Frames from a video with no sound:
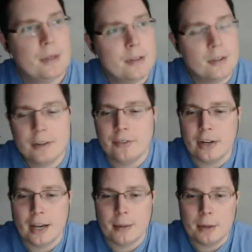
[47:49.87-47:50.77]
Delivery
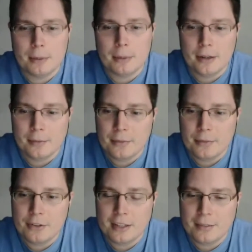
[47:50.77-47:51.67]
guy might be here.
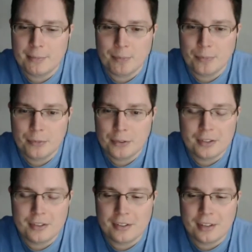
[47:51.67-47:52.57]
She... She
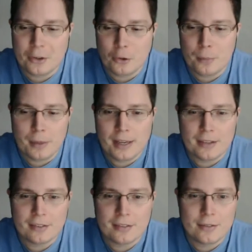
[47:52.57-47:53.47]
sees that U P
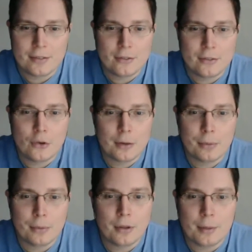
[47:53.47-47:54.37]
S truck pull up